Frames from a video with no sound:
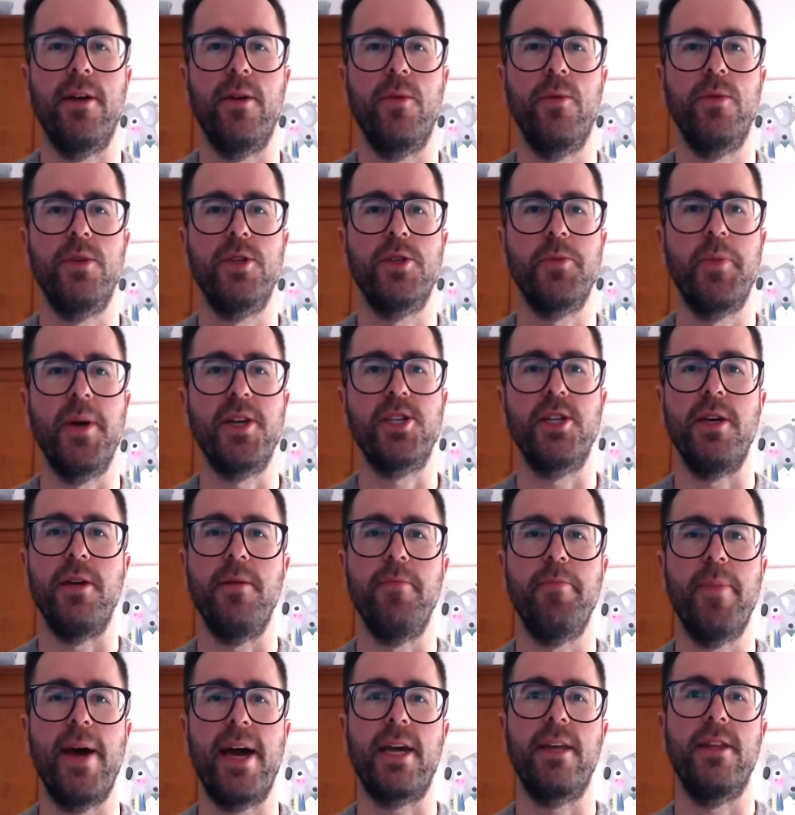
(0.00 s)
especially
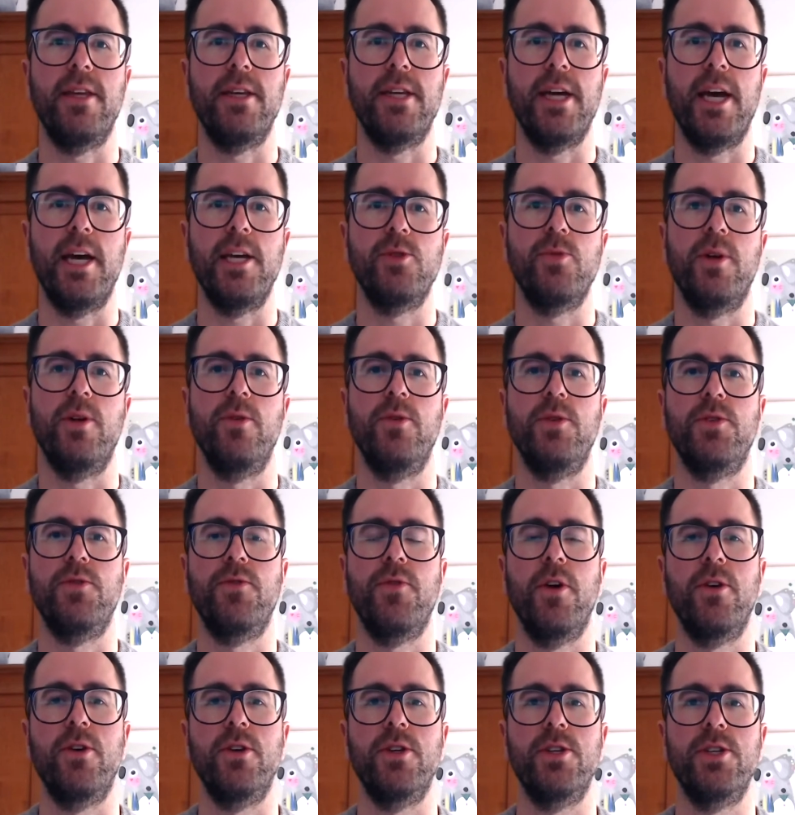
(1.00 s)
back in the days when it was
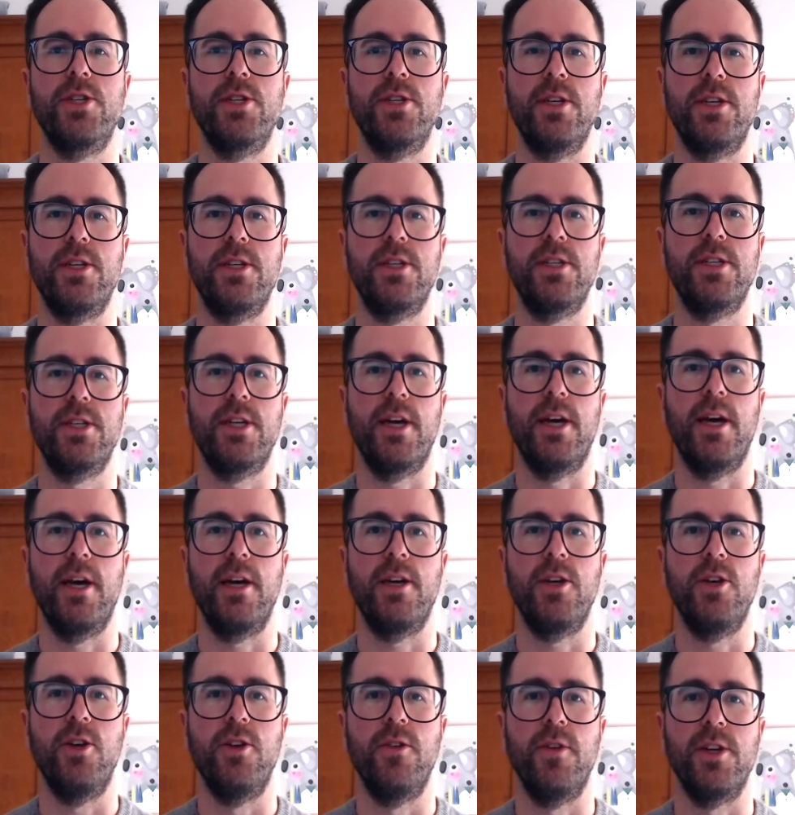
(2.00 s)
focused at
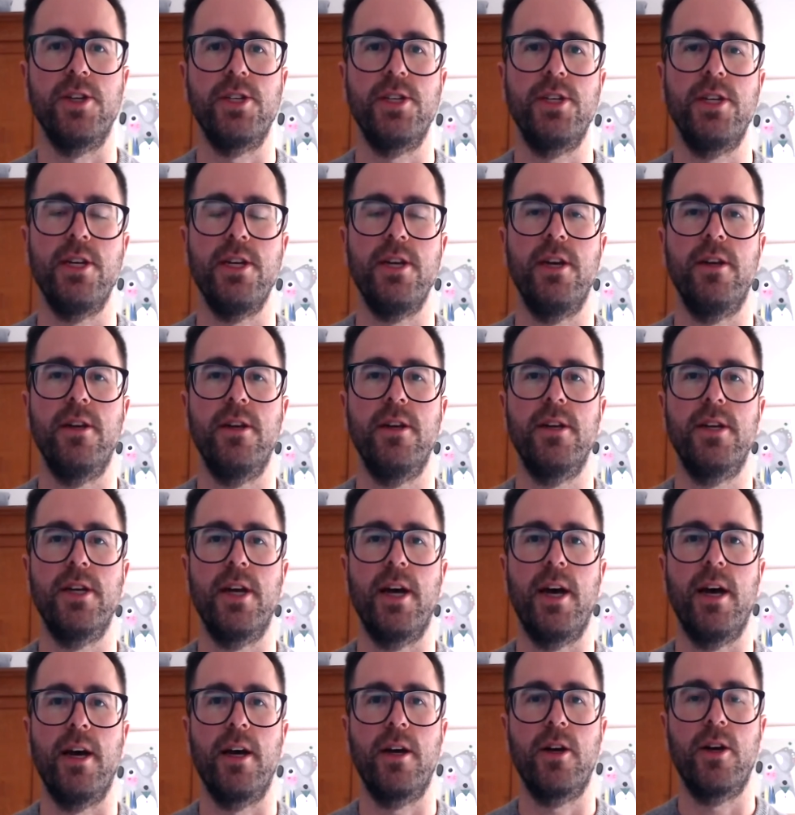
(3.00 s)
university and
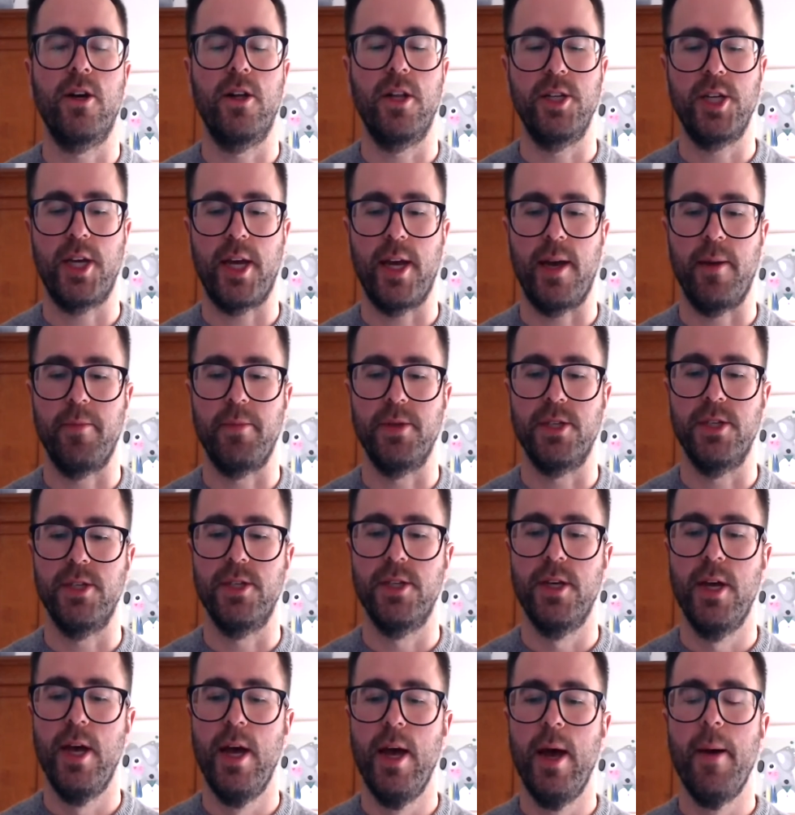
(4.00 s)
college campuses.
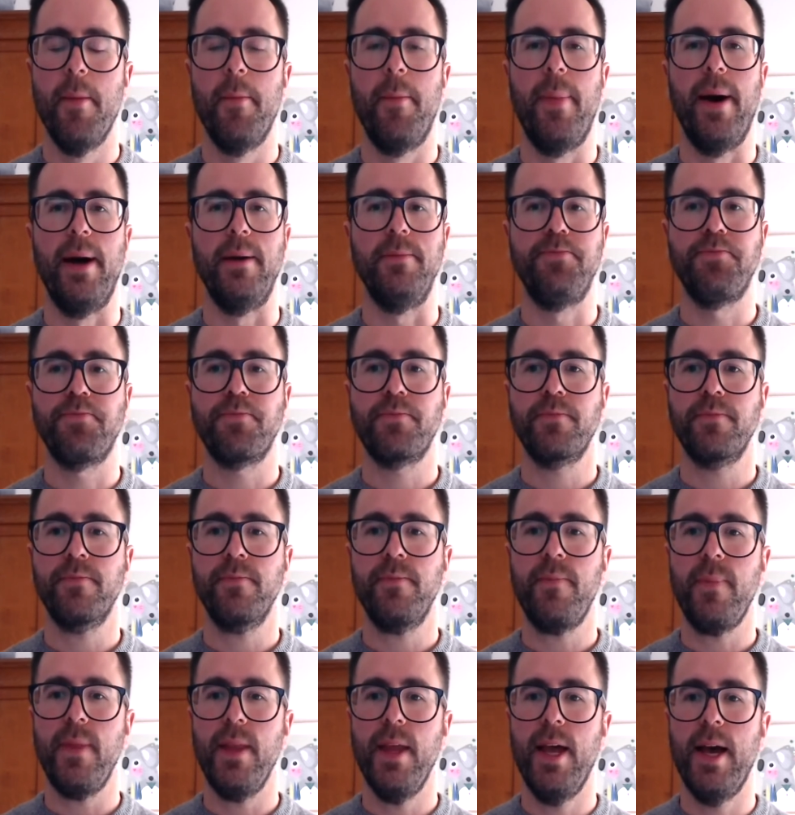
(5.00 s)
But
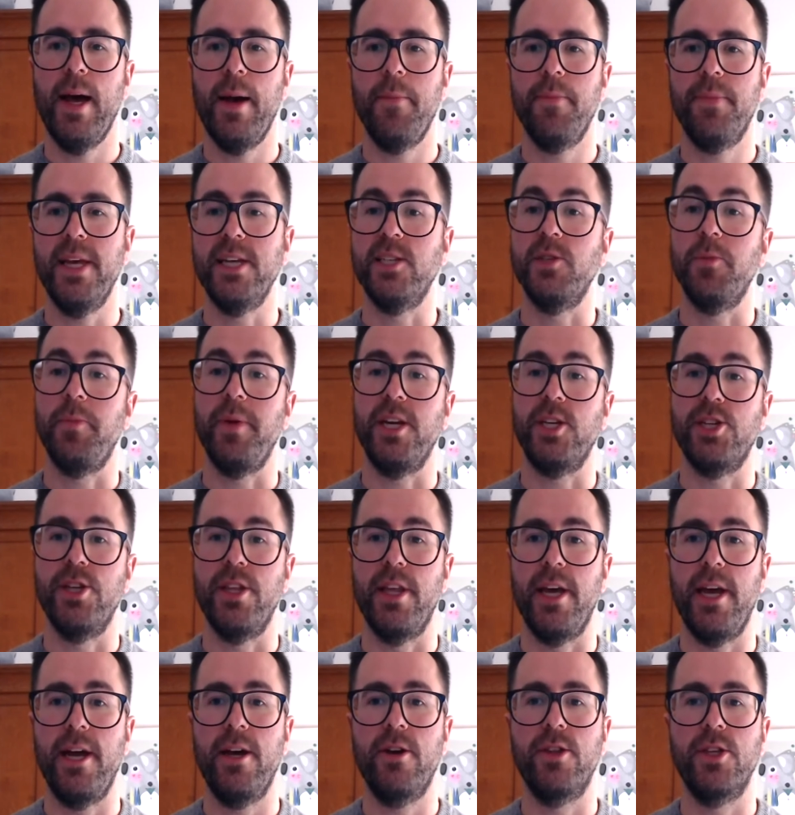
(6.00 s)
there's a picture
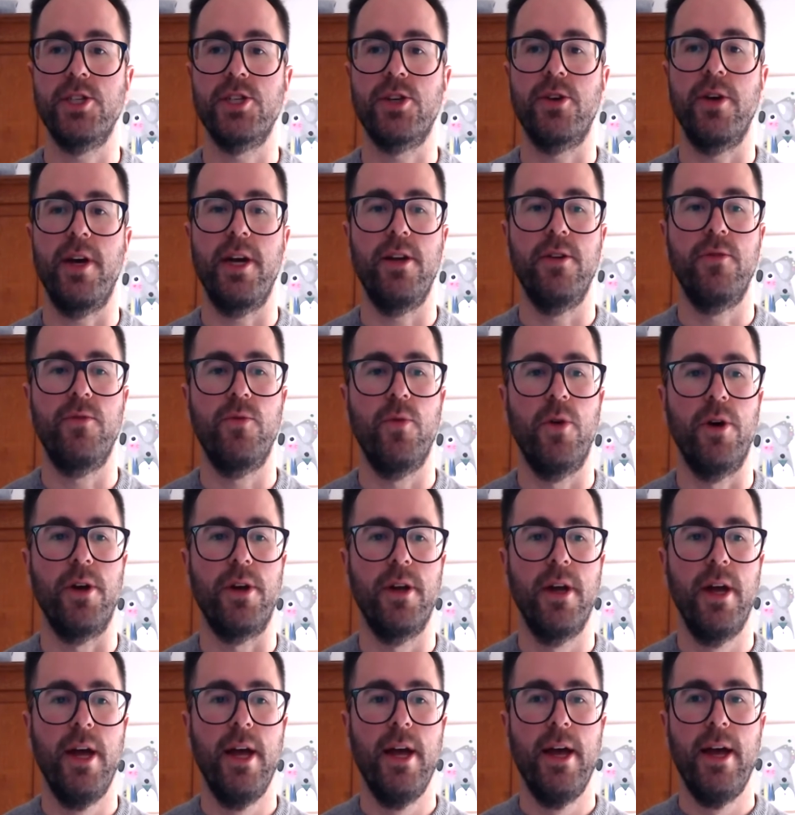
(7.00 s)
there on the screen of what
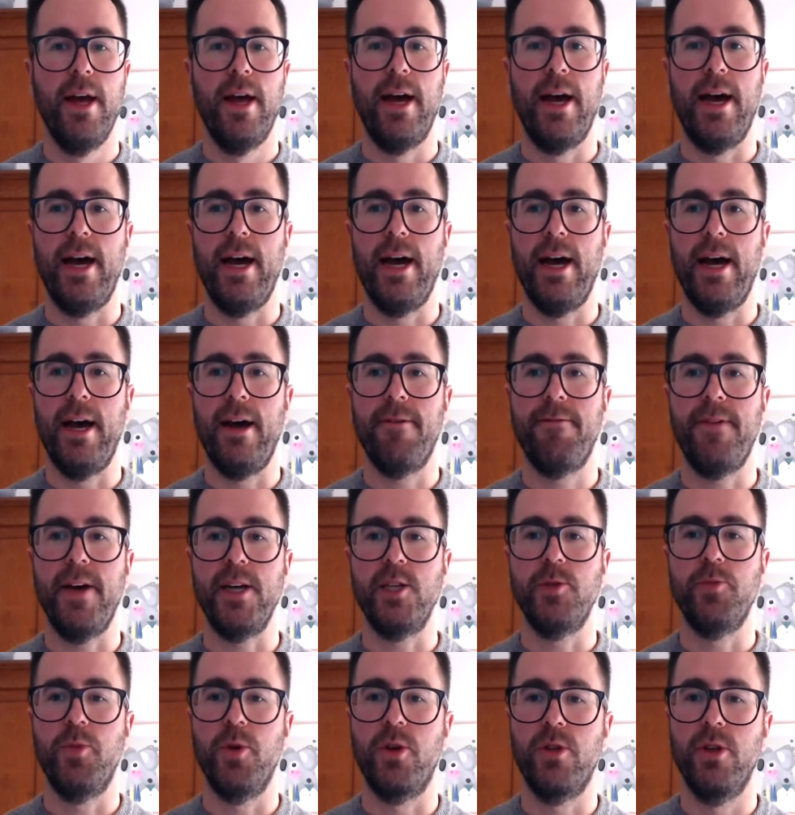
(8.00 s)

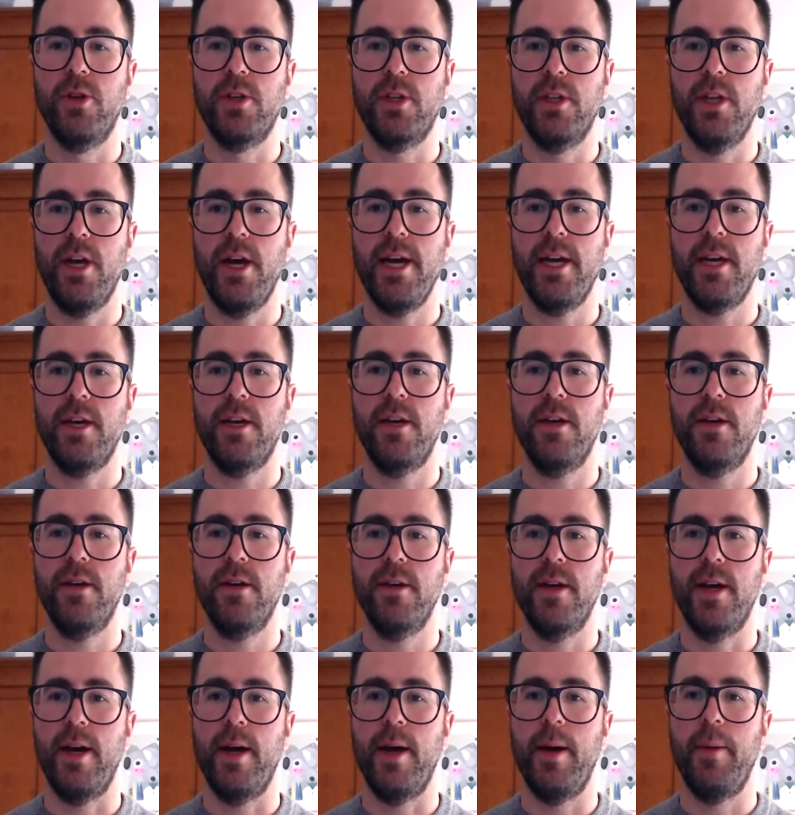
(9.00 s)
Facebook looked like,
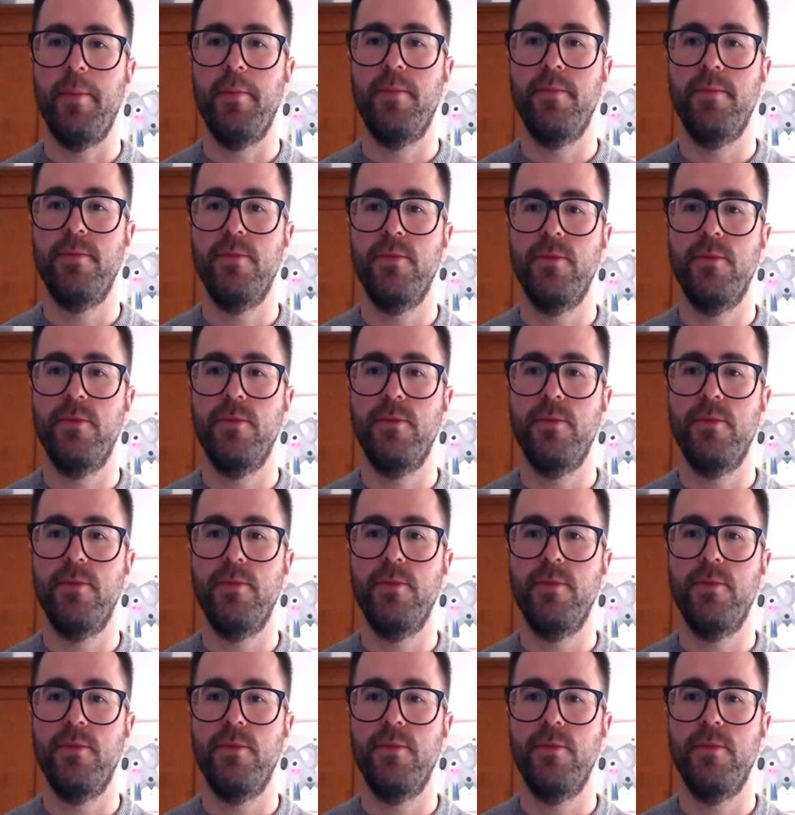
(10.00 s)
one